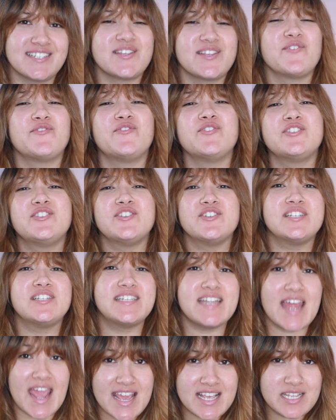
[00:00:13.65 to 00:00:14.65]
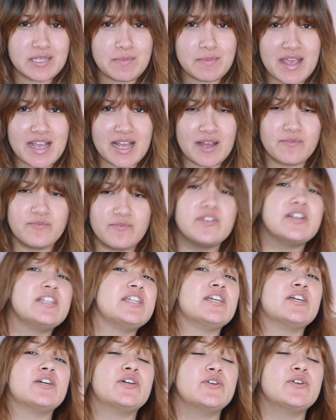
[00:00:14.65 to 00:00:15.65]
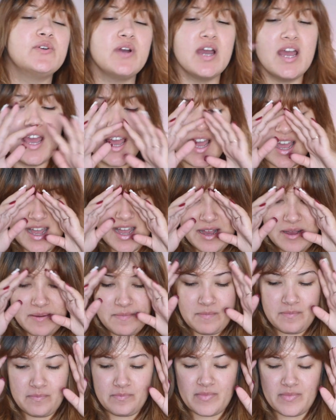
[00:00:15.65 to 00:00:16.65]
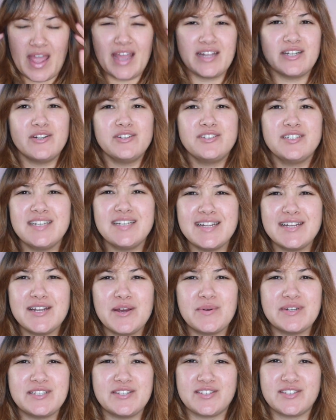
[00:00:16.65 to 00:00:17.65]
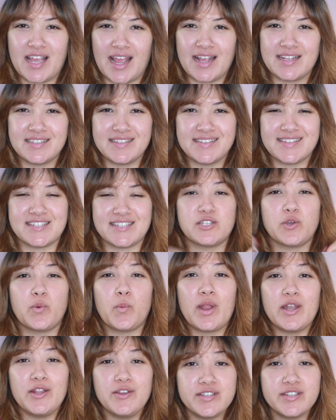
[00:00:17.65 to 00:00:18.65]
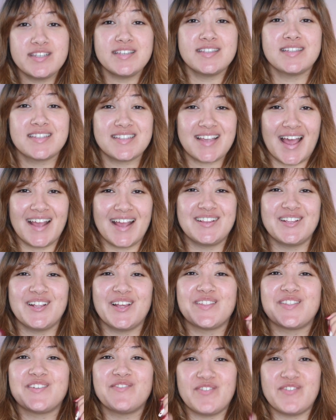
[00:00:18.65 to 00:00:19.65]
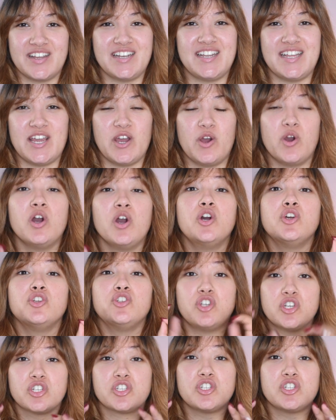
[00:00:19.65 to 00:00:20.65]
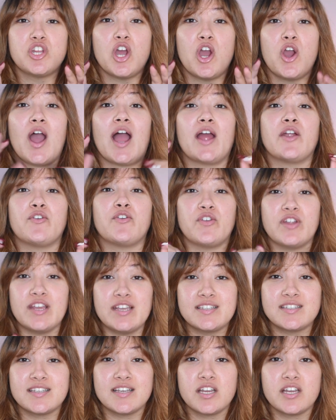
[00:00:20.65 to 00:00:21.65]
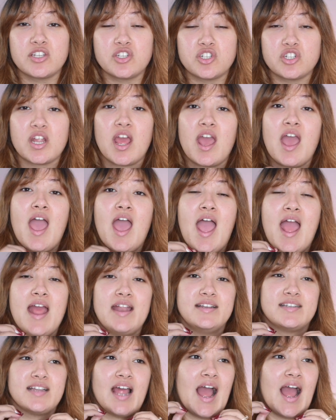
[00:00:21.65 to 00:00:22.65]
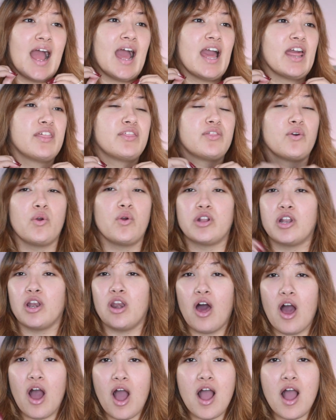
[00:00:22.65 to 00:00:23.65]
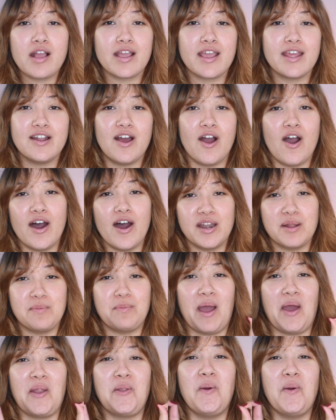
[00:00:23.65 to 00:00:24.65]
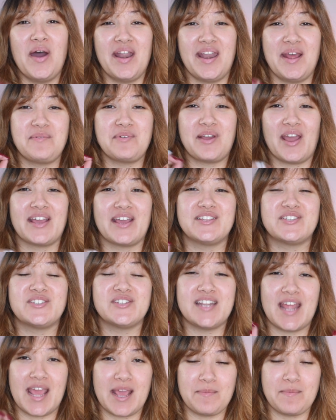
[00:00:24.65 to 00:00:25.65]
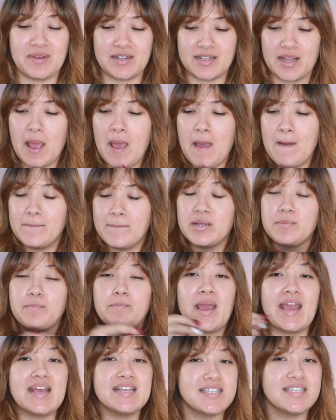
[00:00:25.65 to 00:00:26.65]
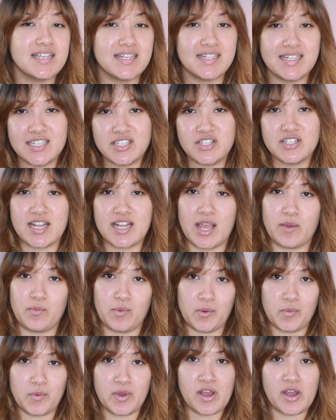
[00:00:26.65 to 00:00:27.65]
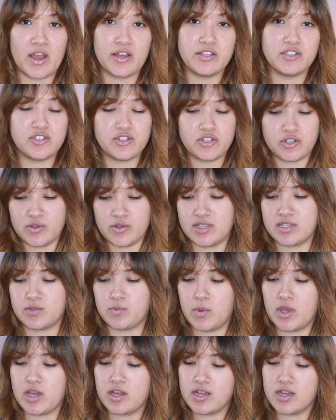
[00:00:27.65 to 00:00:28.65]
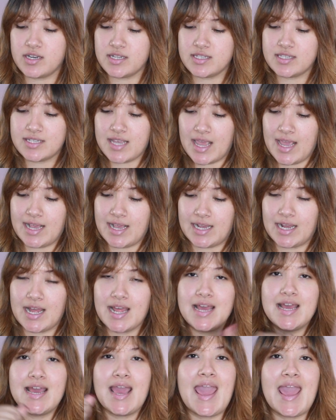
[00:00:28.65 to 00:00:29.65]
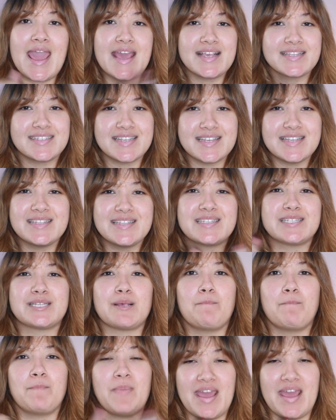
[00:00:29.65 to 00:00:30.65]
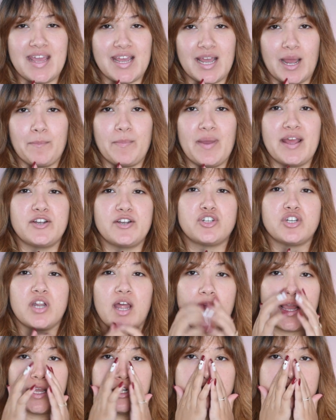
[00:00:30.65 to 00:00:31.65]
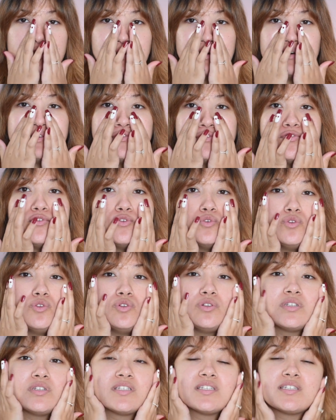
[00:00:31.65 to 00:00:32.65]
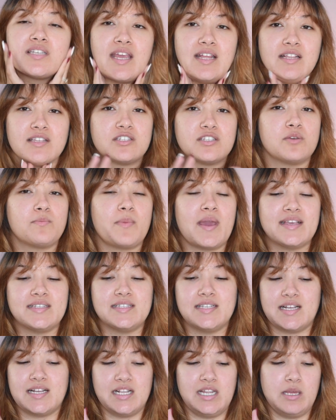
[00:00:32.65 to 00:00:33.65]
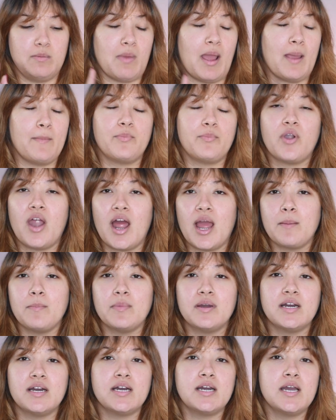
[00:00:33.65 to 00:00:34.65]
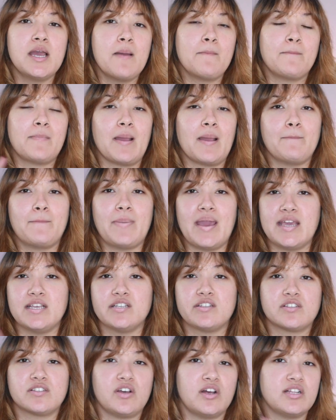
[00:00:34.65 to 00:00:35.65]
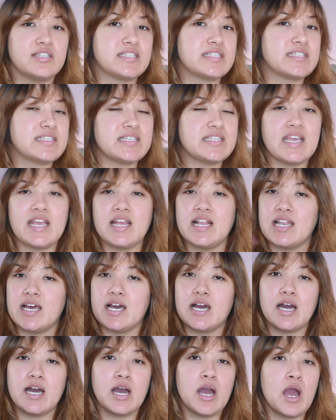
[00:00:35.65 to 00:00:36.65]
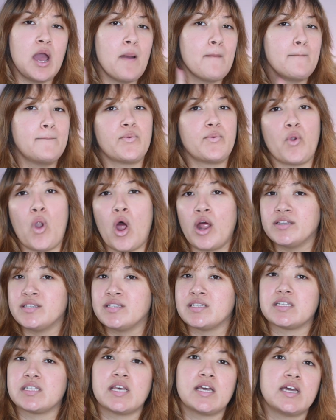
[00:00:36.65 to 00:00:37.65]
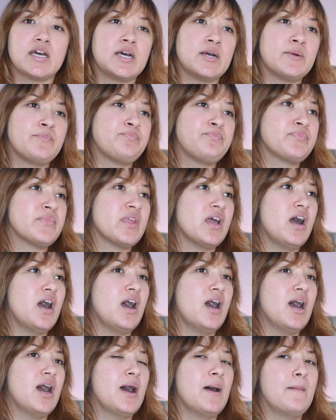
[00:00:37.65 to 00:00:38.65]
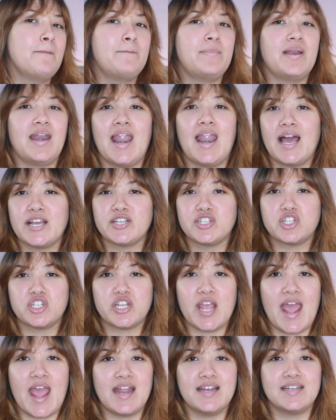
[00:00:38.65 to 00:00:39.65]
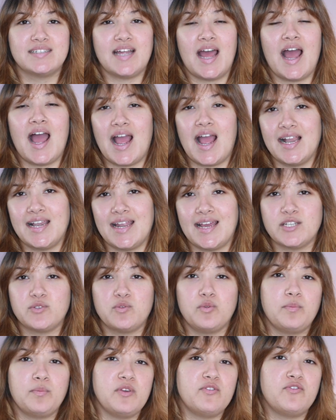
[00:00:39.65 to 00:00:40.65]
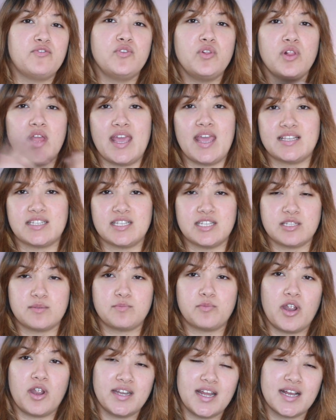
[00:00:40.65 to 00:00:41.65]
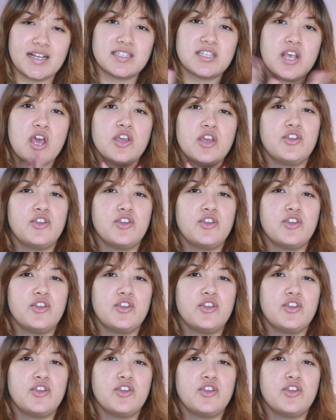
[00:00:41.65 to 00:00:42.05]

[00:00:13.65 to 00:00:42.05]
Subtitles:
So for today's makeup video, I don't really know what to title this. So when you see the title of the video, just know I researched and I thought long and hard about what I'm going to name it. But basically today what we're going to do is we're going to take Essence makeup and try and do a full skin. So basically my primer, my base, concealer, bronzer, blush and highlight will be full Essence products.